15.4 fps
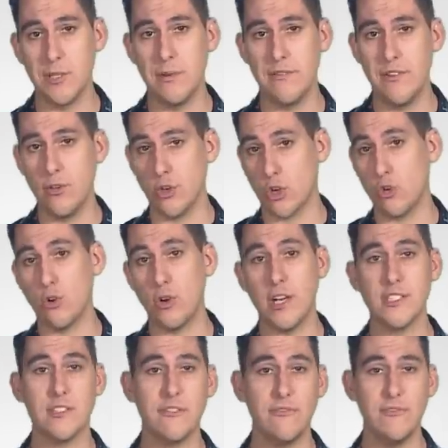to be viewed
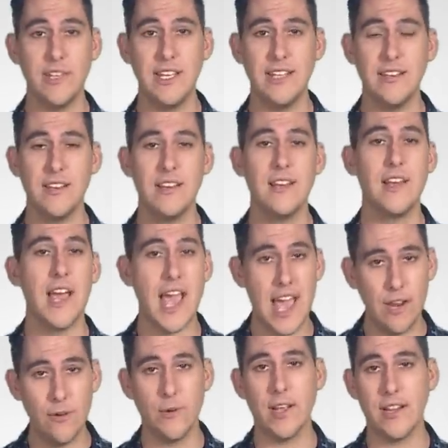across the fleet
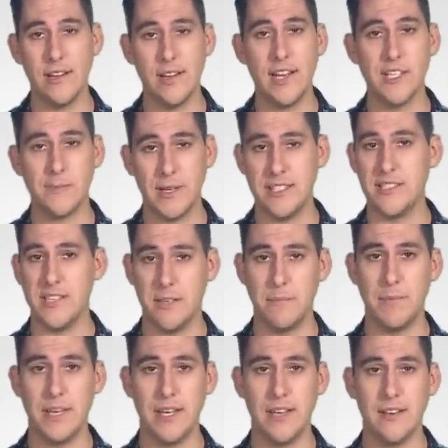and recognized by C M
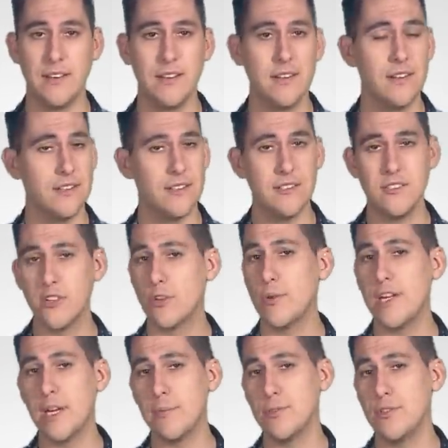P. This is a
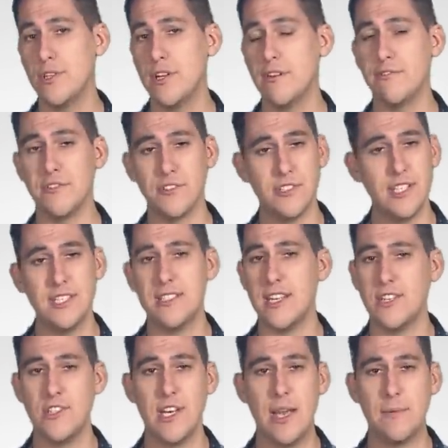great opportunity for C
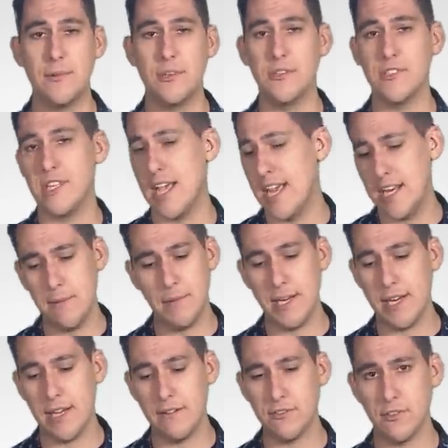SAT chapters, any
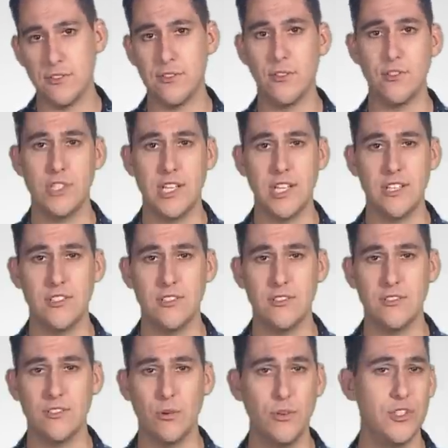petty officer
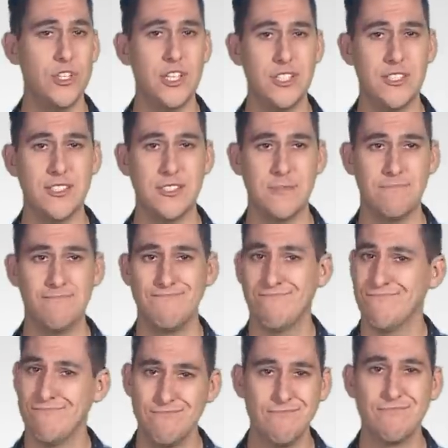associations, or just
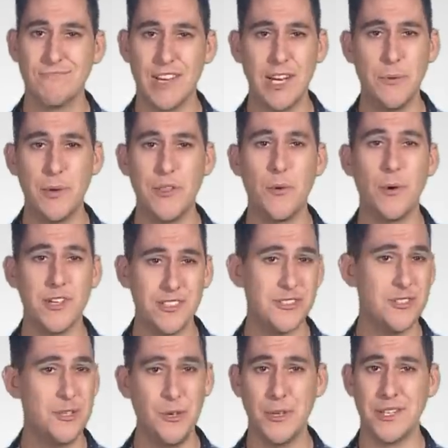anyone that wants to
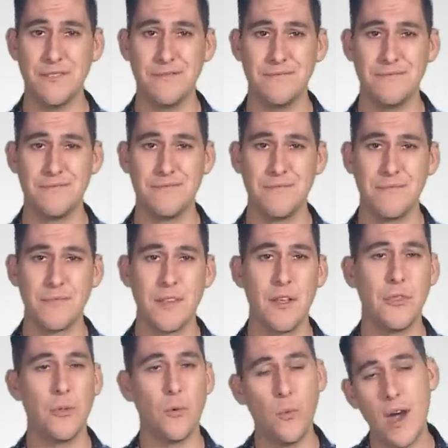do it.
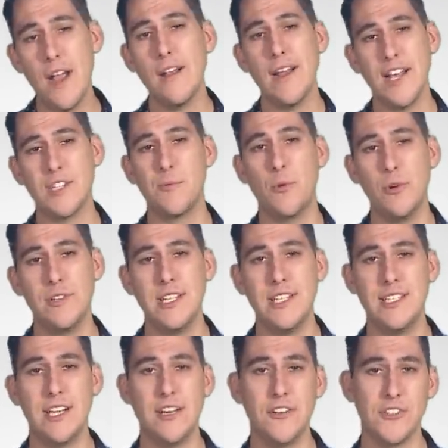The Wire has more
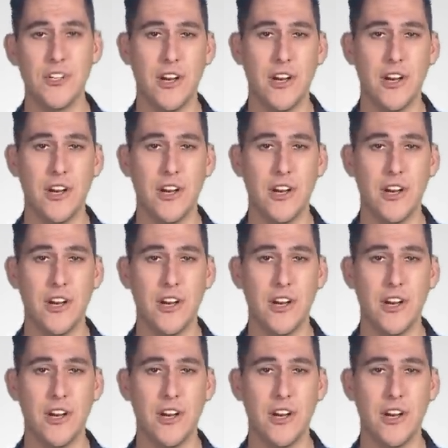details